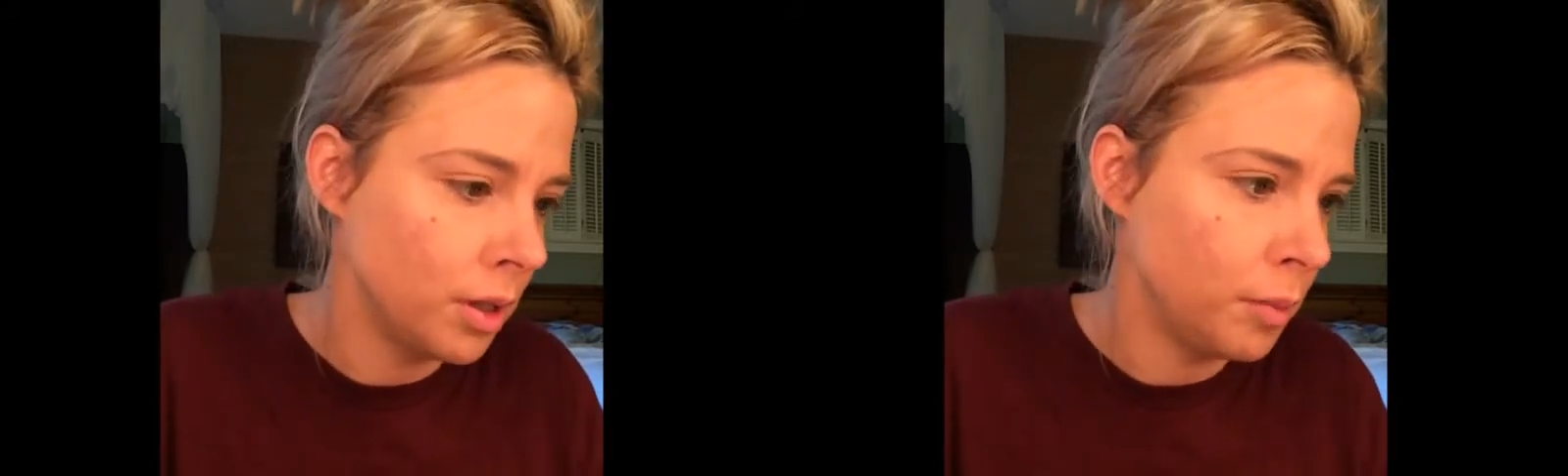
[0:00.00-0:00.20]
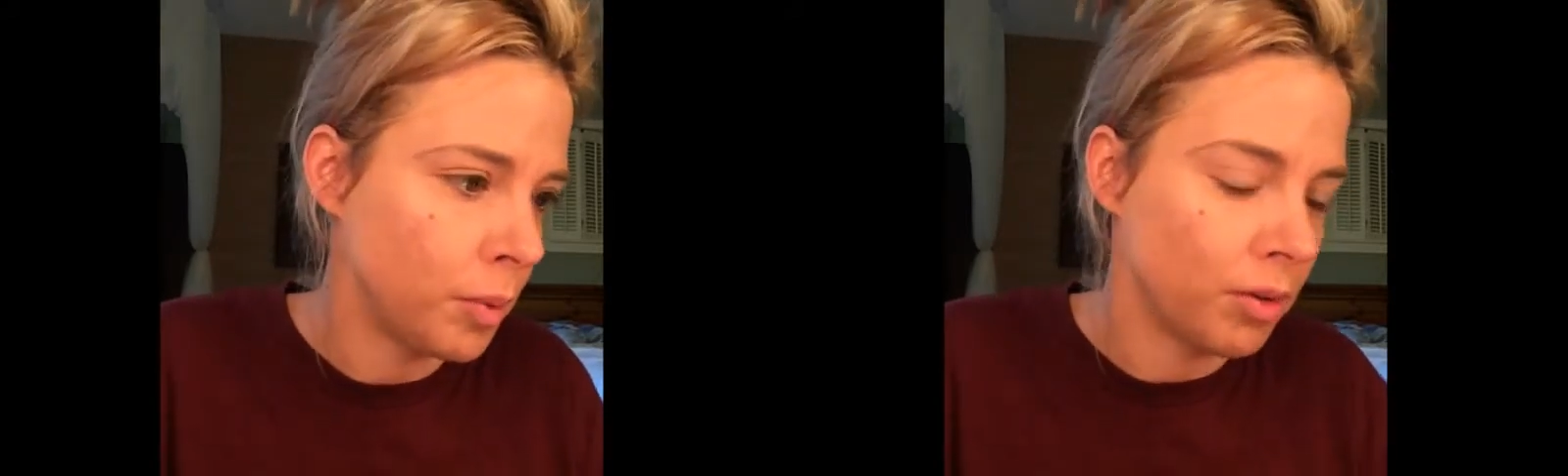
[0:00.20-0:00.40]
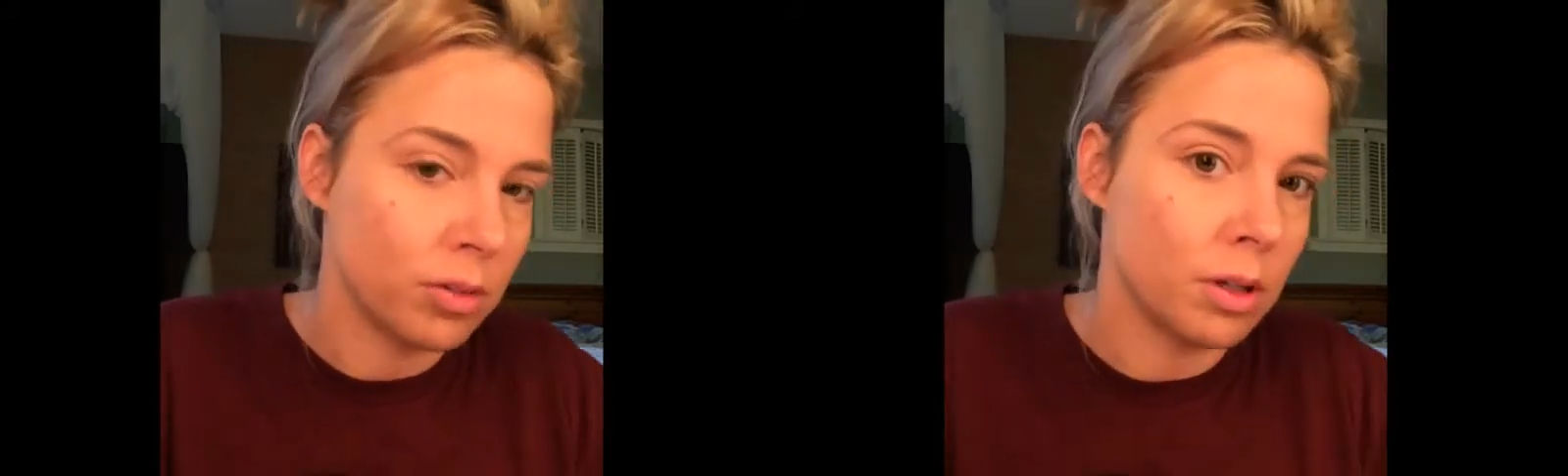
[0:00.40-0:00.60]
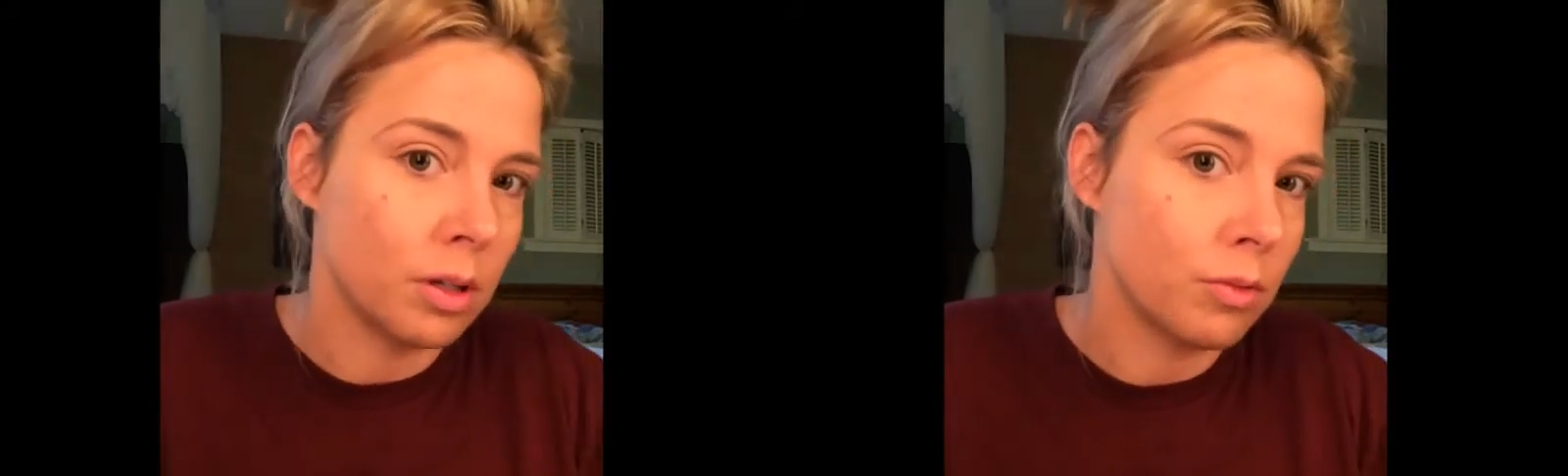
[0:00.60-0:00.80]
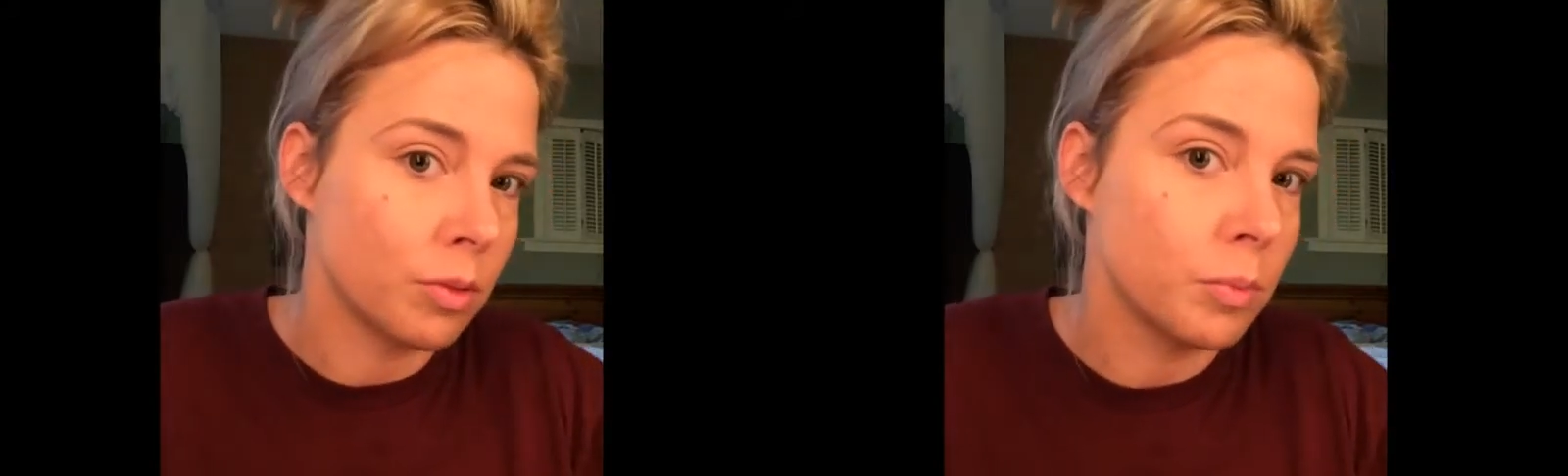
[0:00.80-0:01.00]
keep
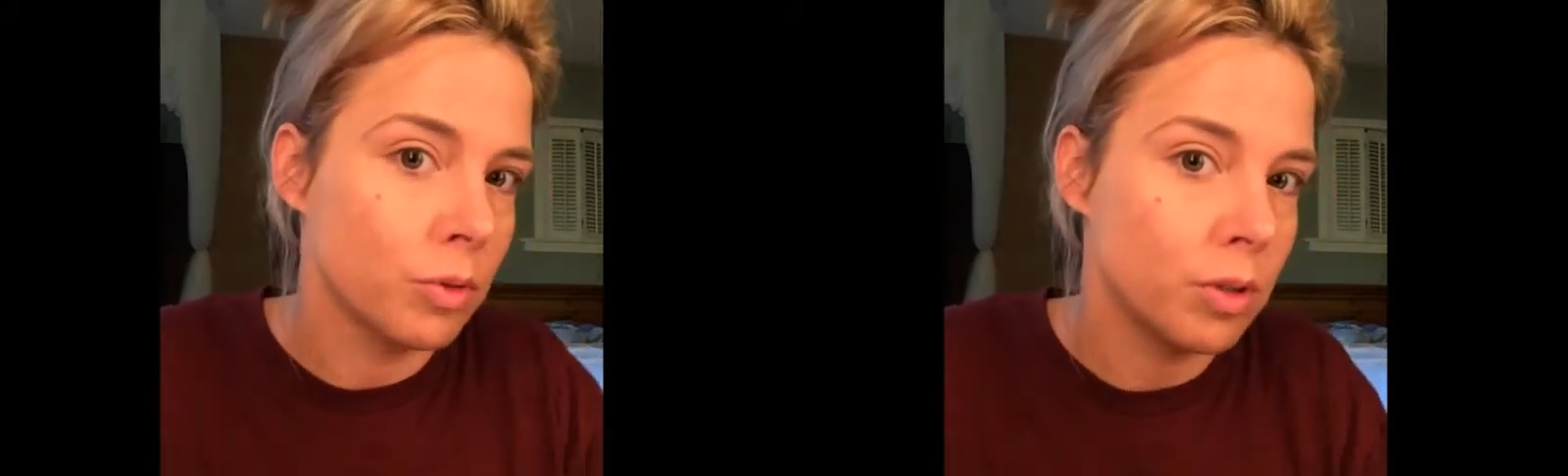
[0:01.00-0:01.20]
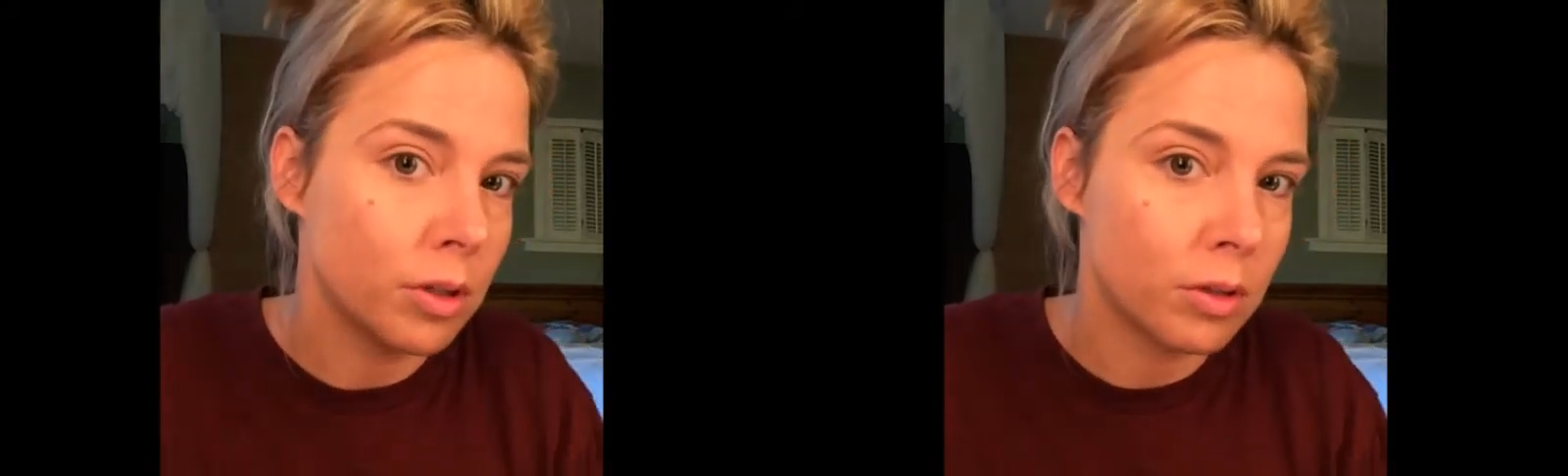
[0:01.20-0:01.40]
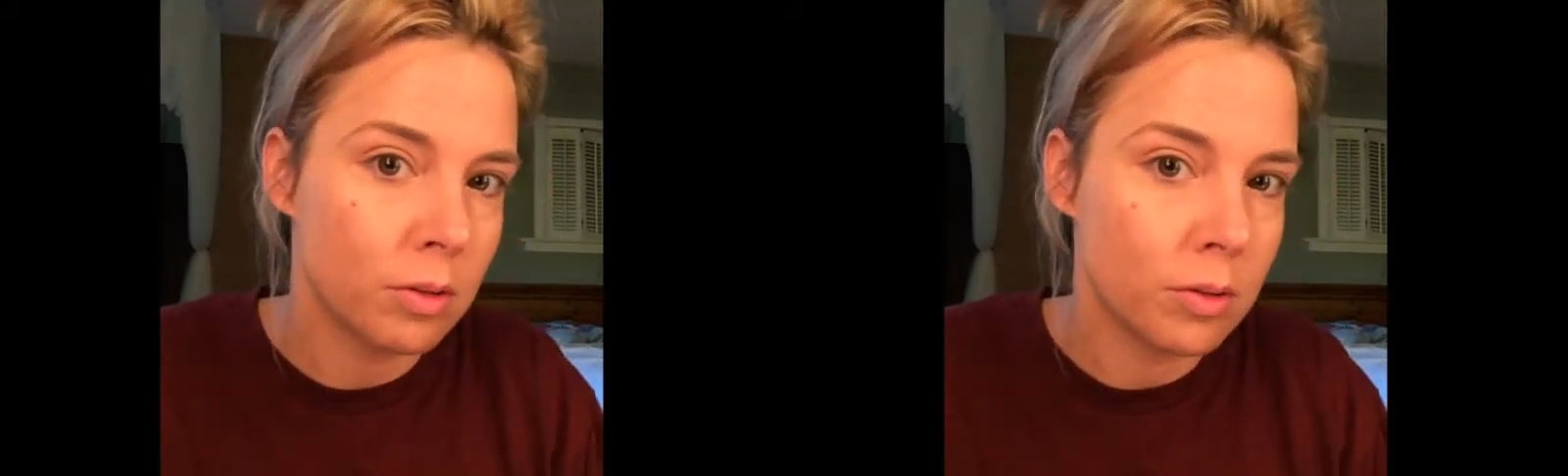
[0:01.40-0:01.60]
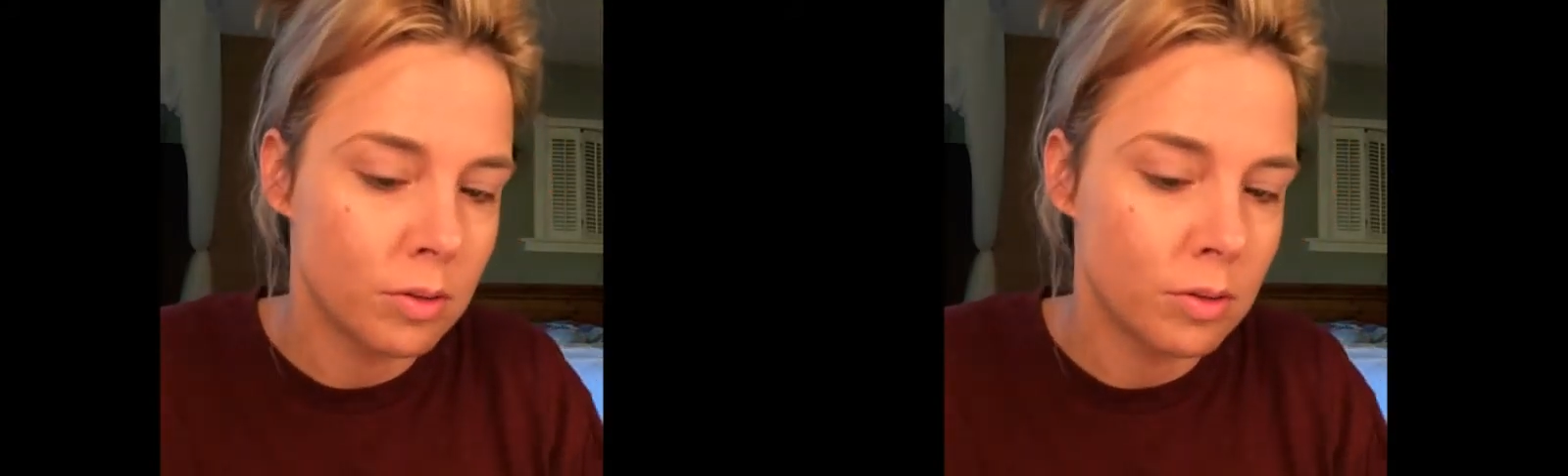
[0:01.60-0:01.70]
everything from moving.